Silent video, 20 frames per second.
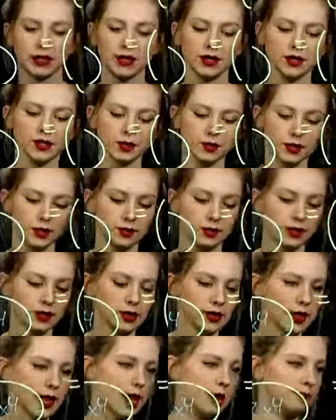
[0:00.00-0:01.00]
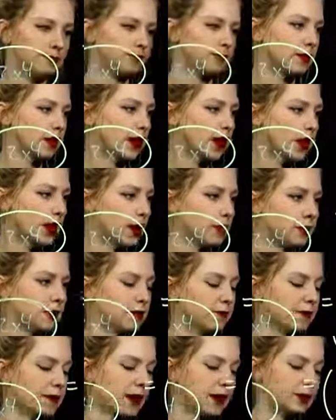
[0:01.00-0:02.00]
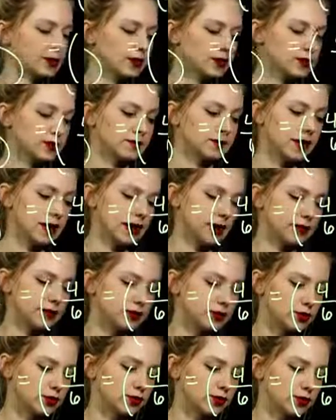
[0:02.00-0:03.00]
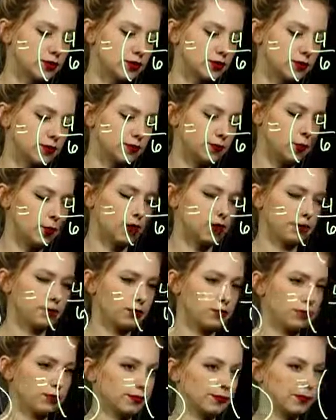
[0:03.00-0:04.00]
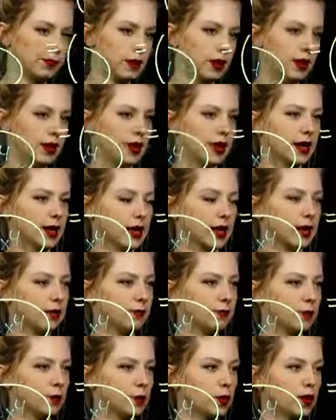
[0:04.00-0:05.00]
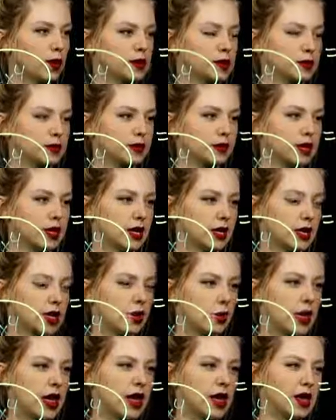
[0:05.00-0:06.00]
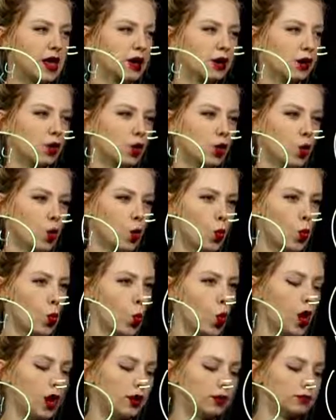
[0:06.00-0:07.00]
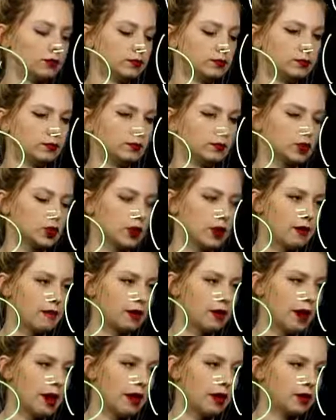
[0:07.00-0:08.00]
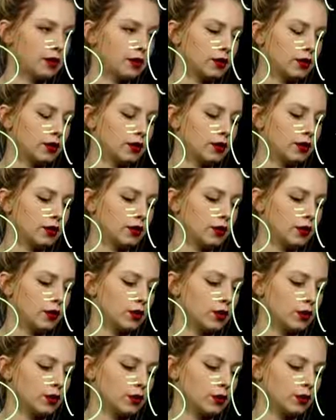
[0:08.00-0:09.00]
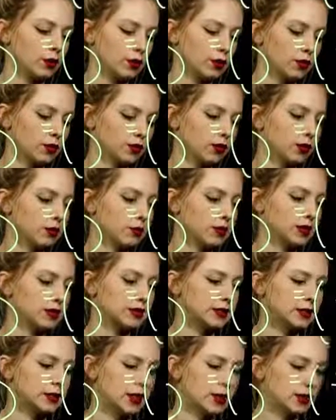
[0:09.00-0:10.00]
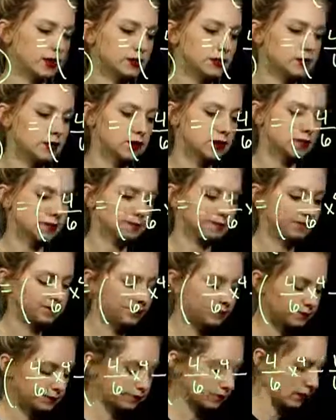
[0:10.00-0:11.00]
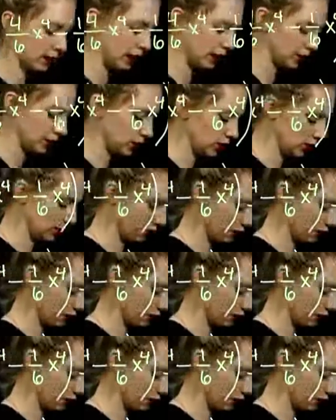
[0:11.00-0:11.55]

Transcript: So what are we looking at? How many factors of x to the fourth? had 4 and I was taken away 1. So I've got 3 6, x to the